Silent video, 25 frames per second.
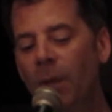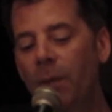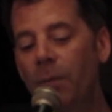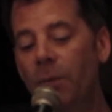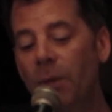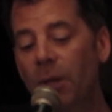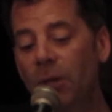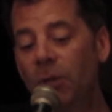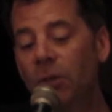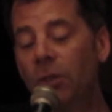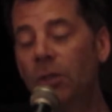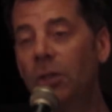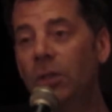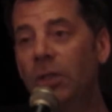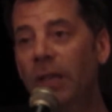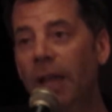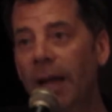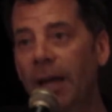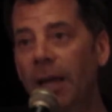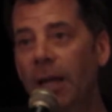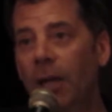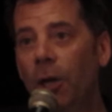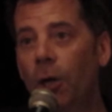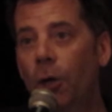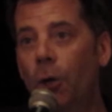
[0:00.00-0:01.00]
this is
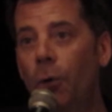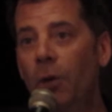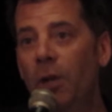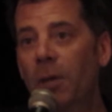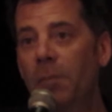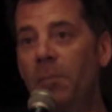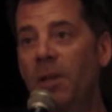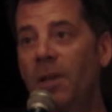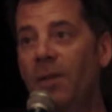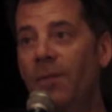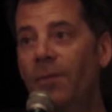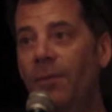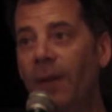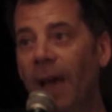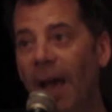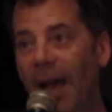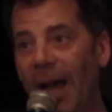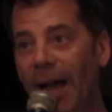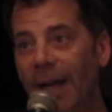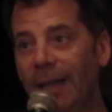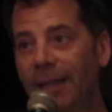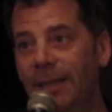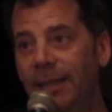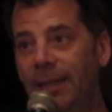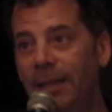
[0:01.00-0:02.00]
getting creepy
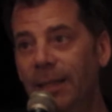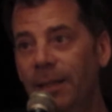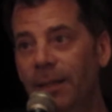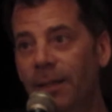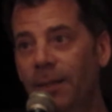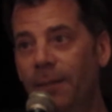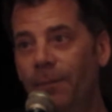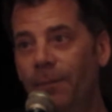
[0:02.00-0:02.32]
fast."